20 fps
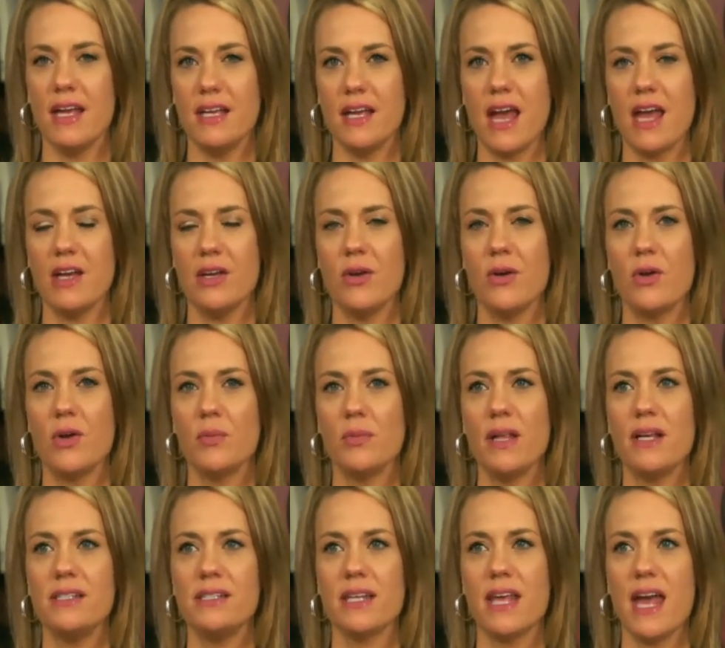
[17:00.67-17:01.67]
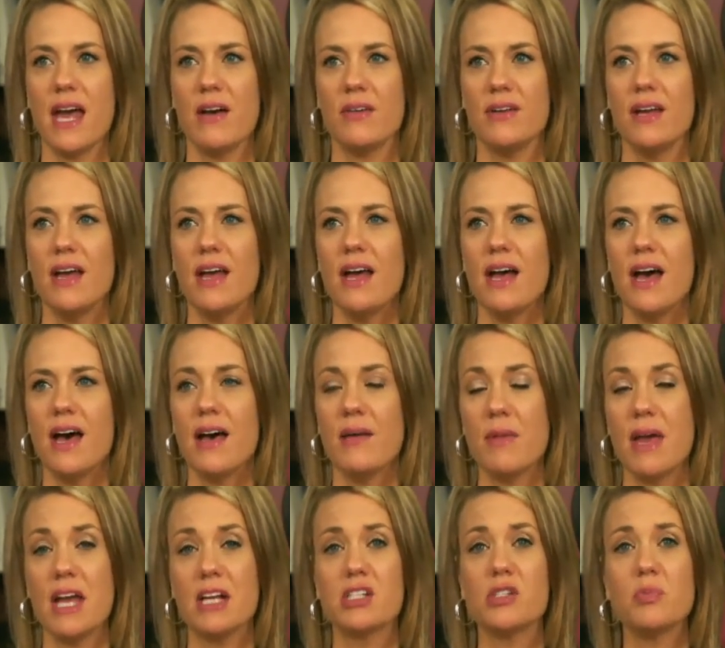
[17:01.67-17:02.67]
a, a Google Plus account,
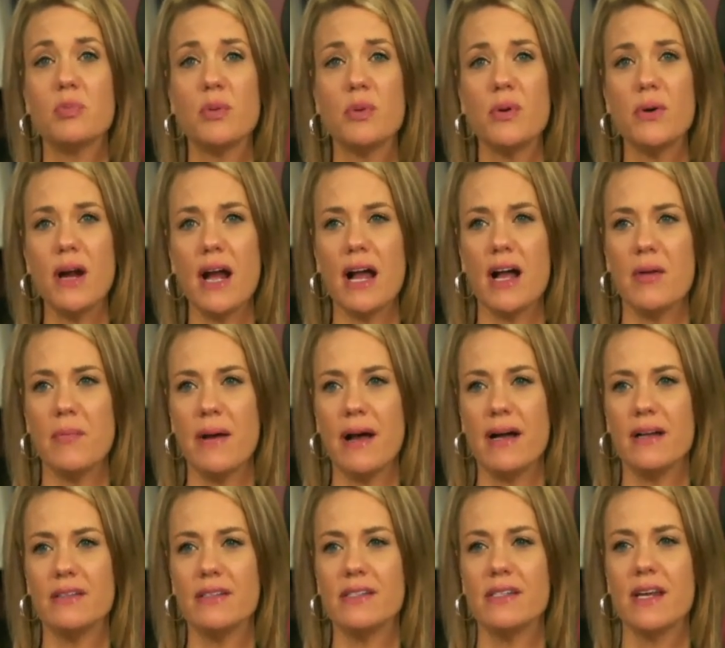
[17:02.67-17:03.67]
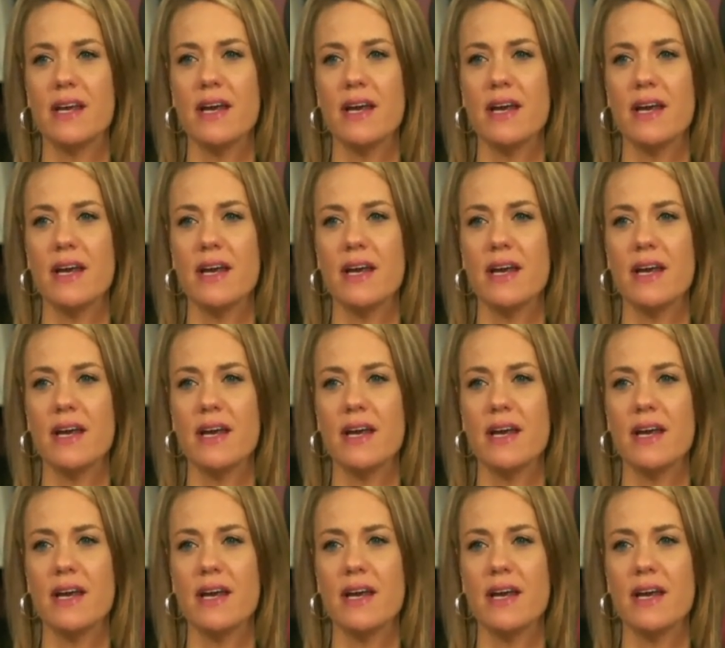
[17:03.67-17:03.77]
um, explore helpouts,